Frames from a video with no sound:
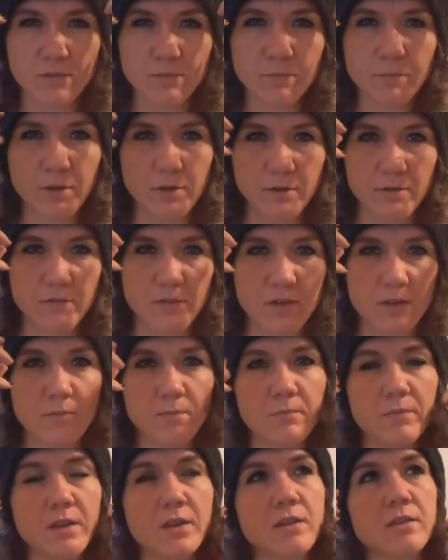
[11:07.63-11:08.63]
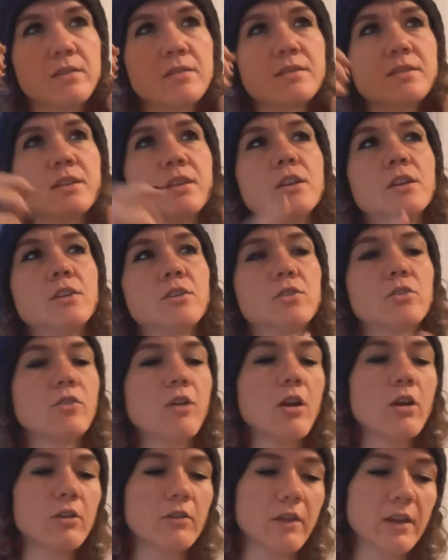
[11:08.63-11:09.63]
part of it, because your
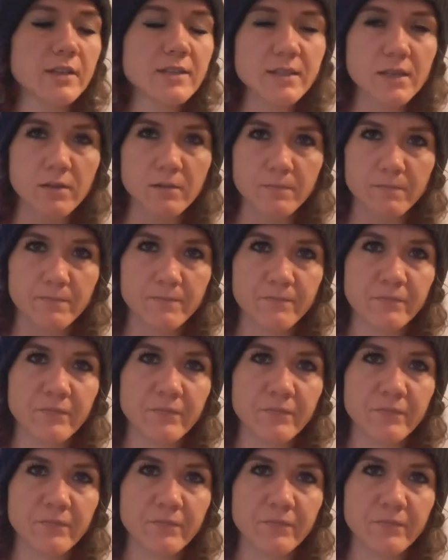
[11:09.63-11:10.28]
heart rate's up,